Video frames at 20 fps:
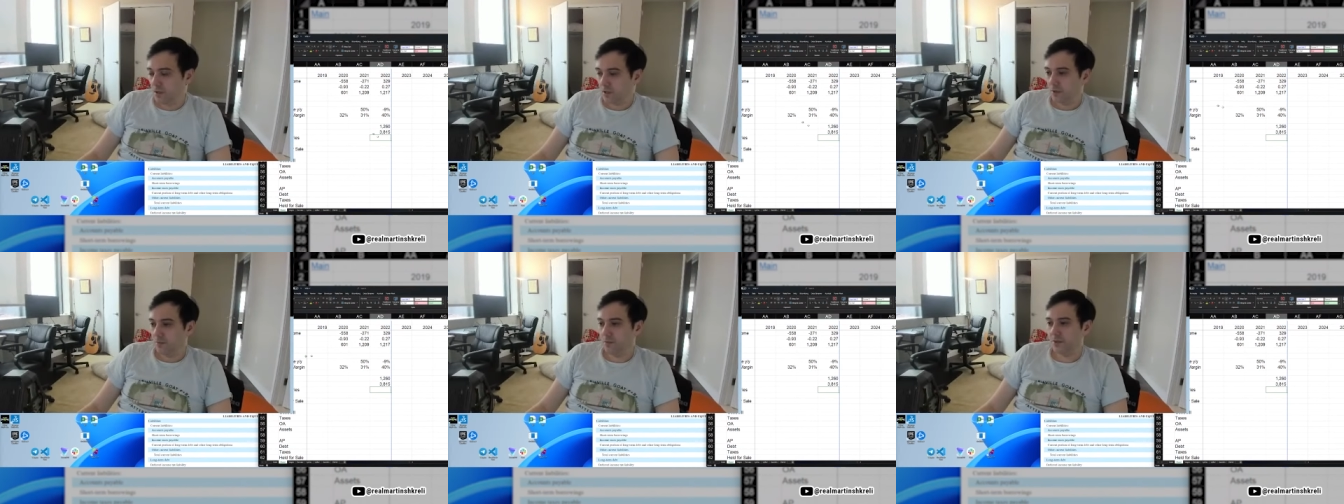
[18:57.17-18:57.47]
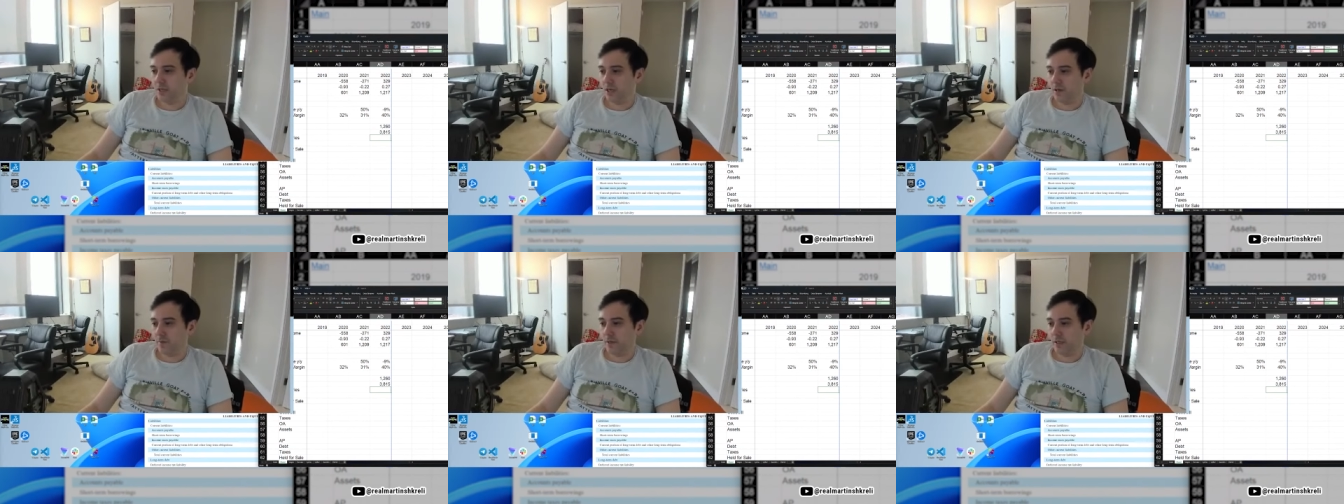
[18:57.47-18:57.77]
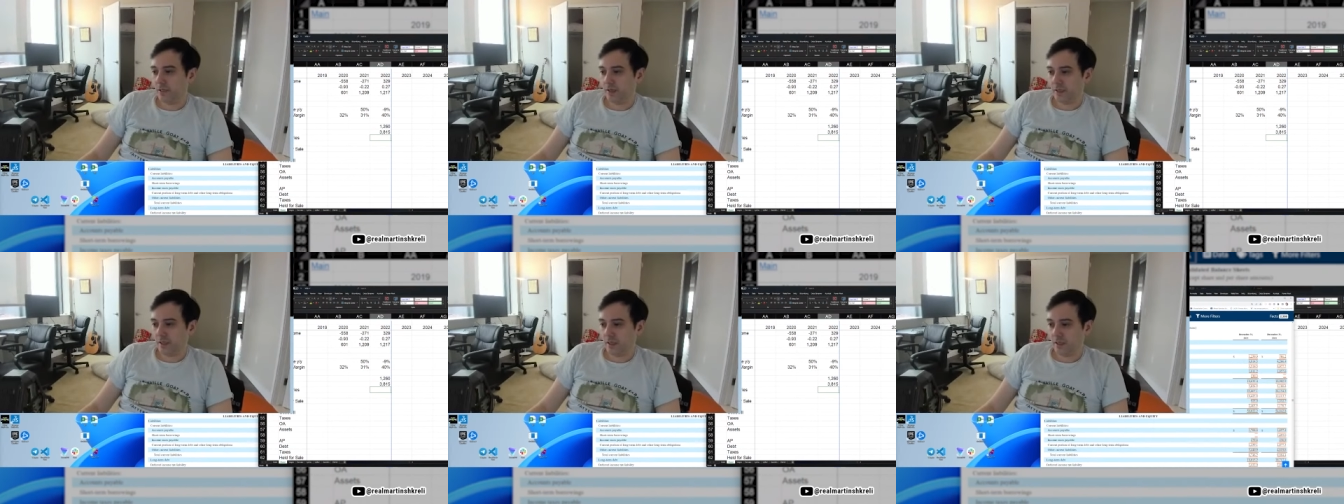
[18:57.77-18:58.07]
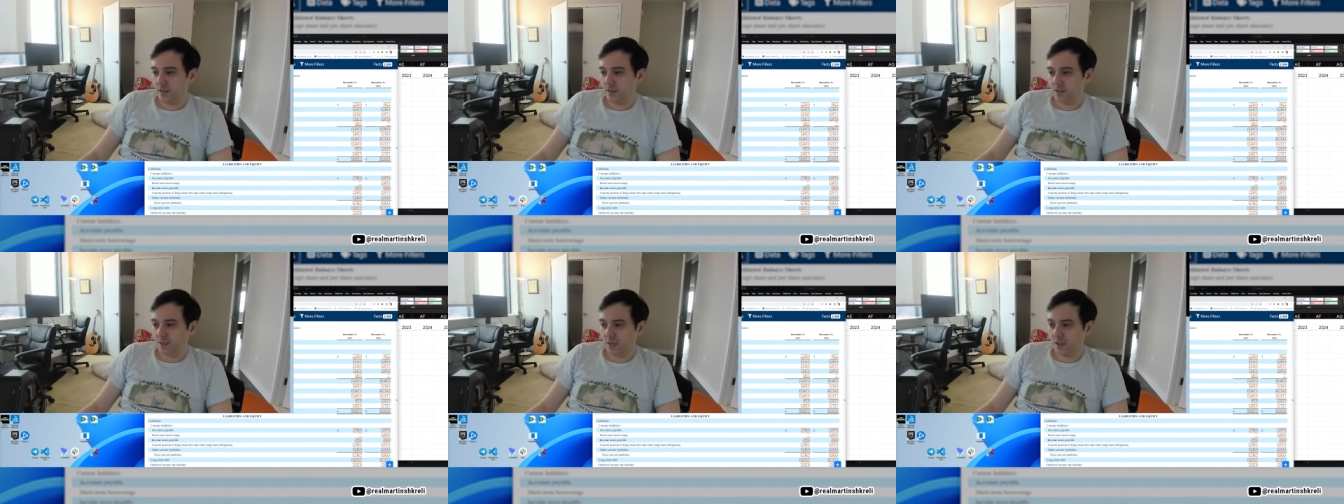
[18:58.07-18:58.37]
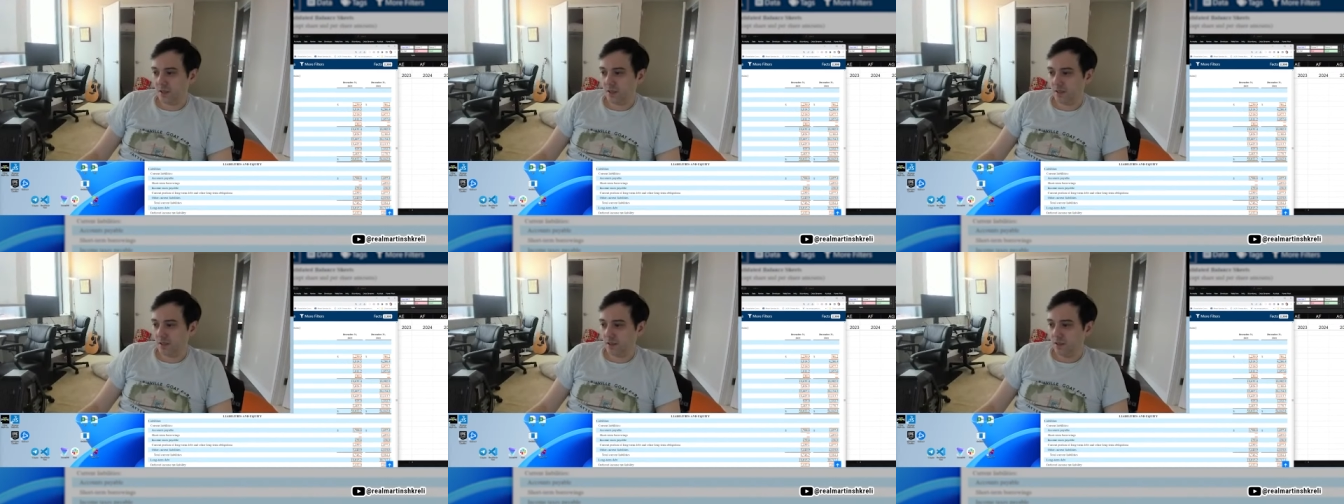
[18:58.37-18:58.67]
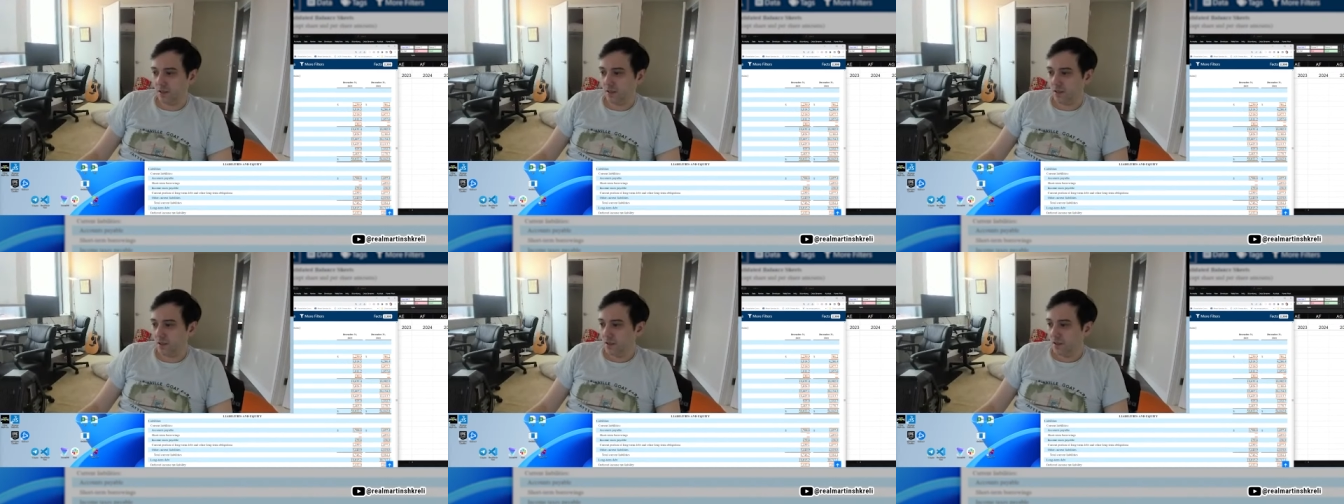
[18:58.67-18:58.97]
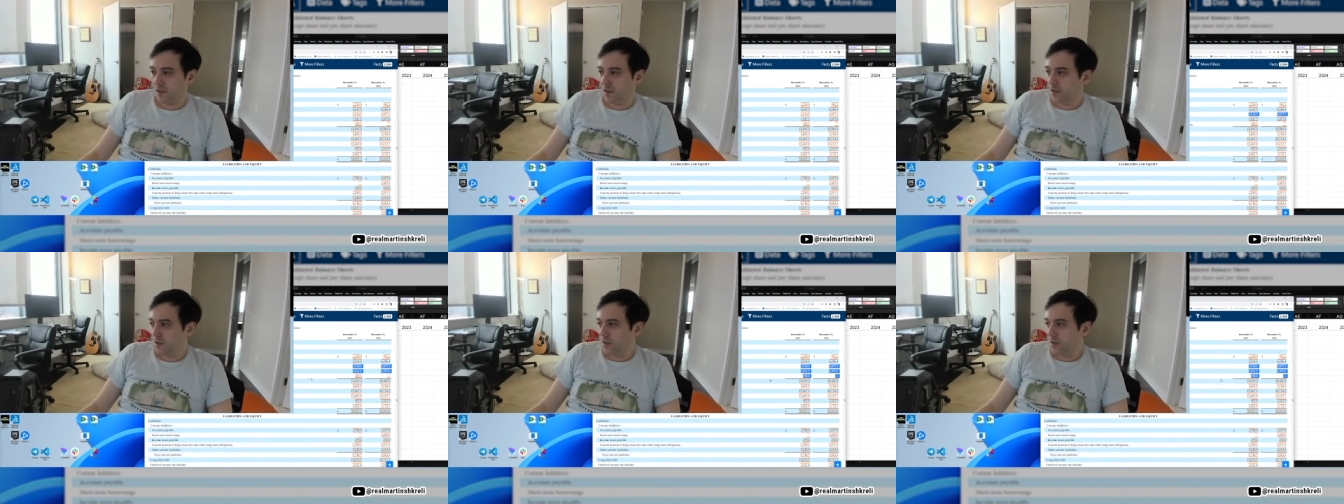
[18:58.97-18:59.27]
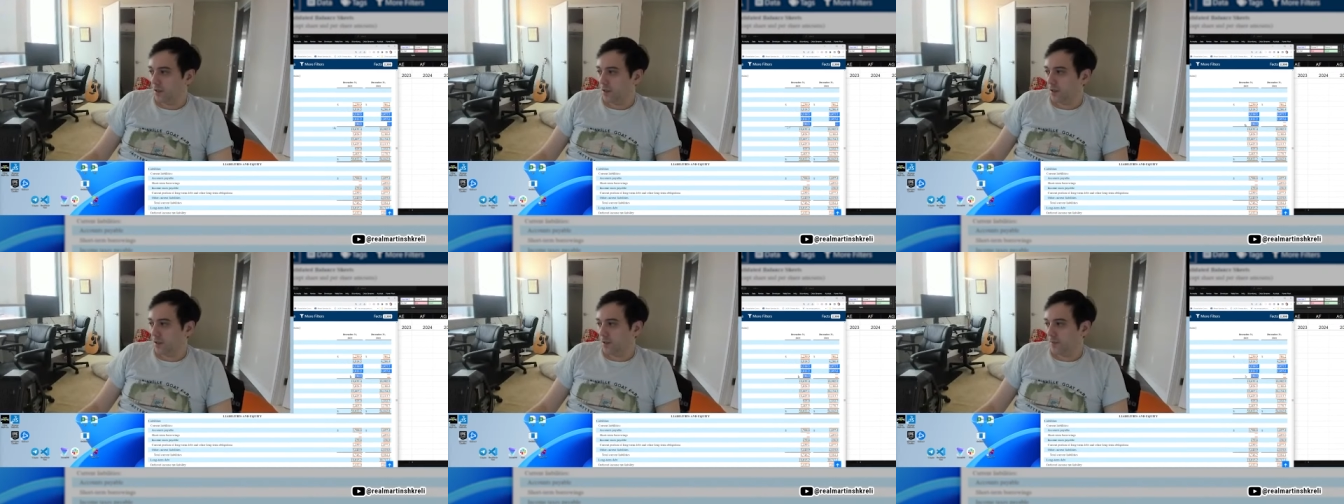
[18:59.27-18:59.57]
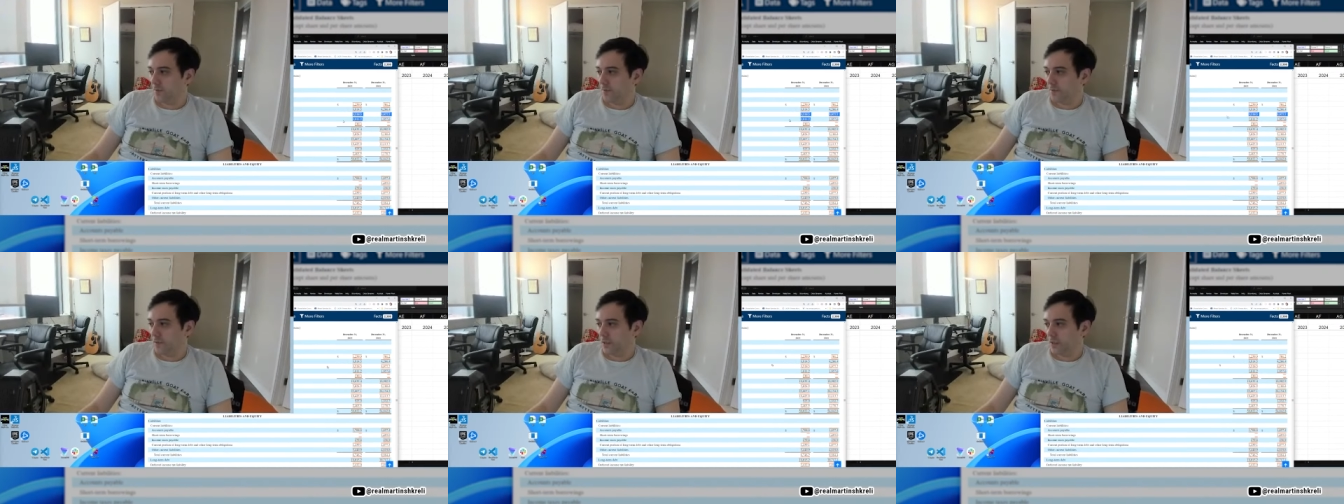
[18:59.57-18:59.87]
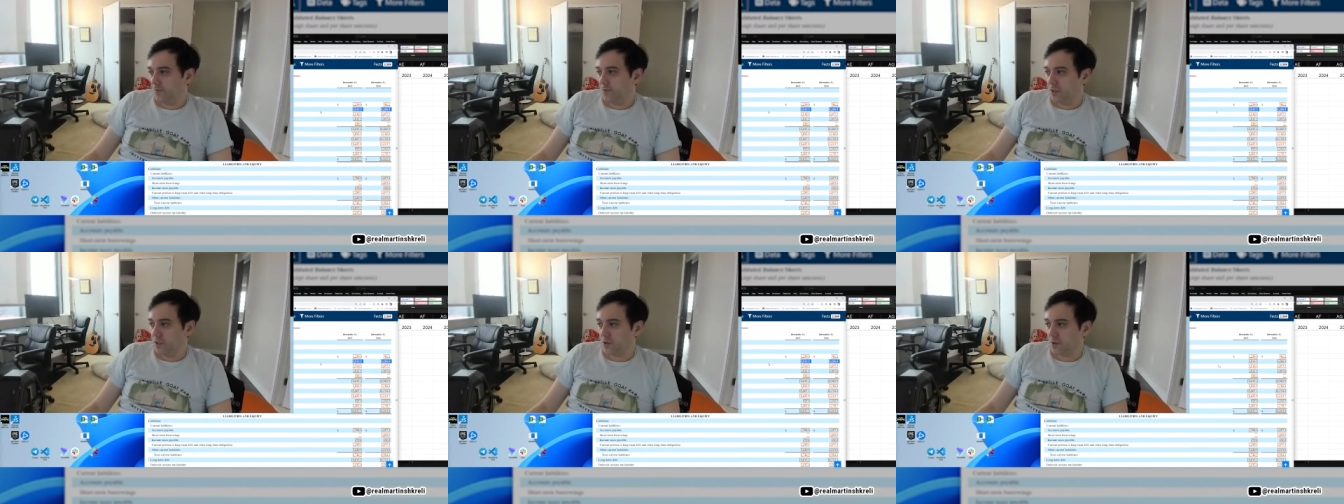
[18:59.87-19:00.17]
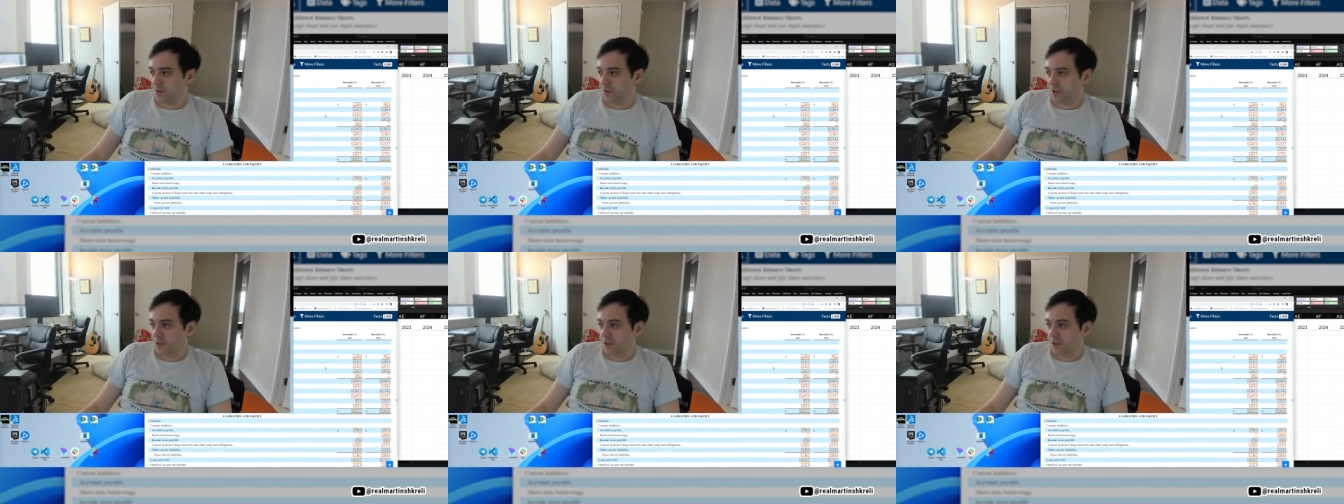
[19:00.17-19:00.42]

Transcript: We'll talk about that in a second. Um, inventories are